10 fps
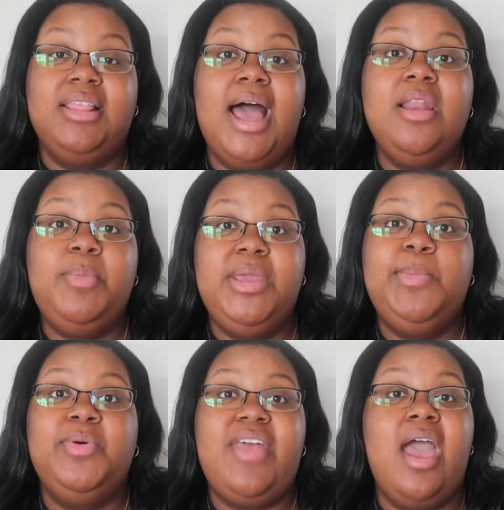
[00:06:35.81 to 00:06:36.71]
A lot of
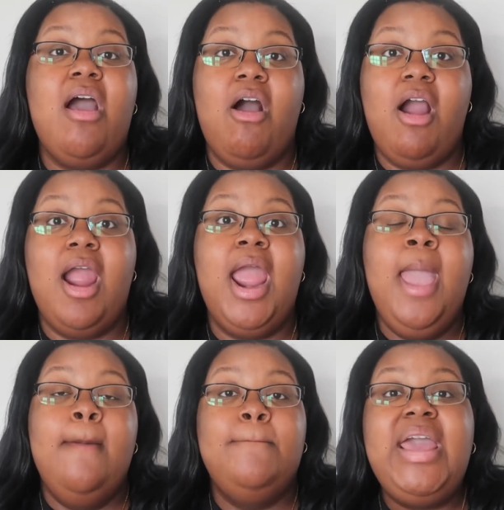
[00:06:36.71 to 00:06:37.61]
people that are
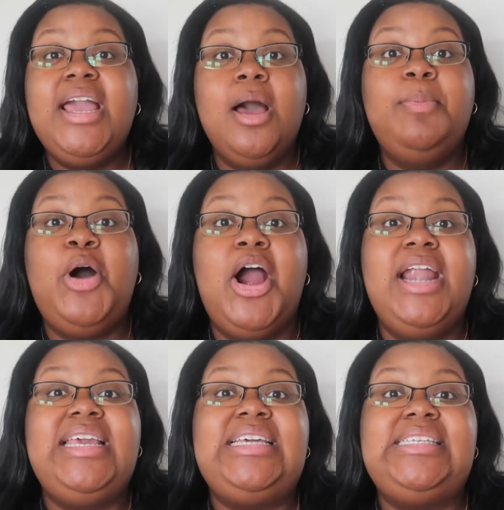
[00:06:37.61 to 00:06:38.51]
makeup
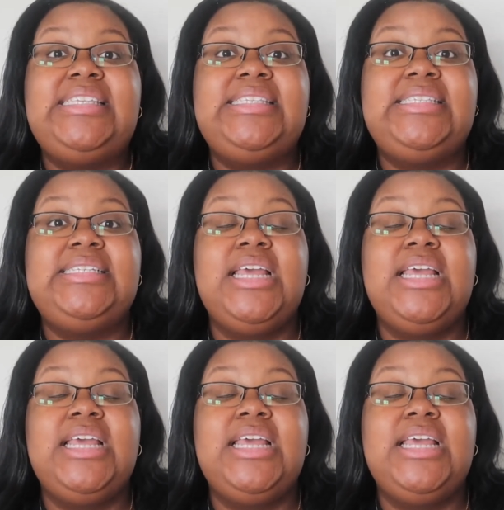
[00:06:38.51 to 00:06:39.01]
artists,